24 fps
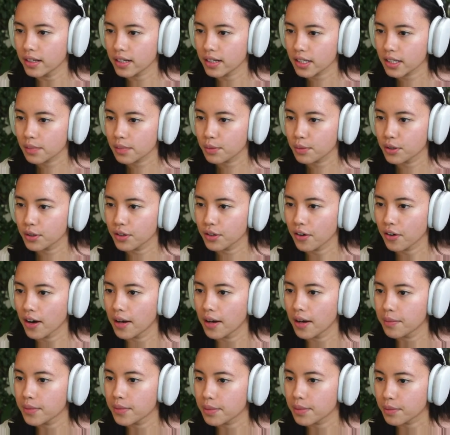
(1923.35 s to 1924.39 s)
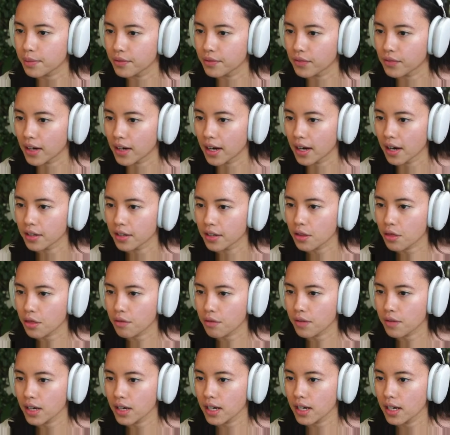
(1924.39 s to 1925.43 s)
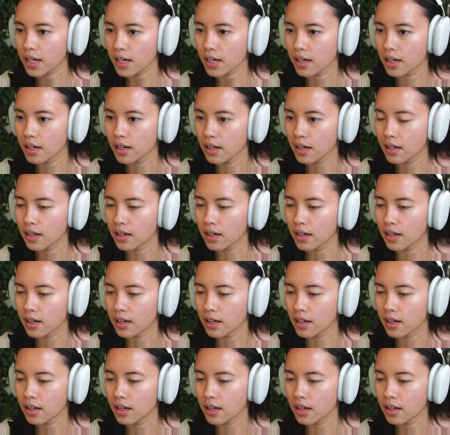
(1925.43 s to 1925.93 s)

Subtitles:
Linux programs provide 3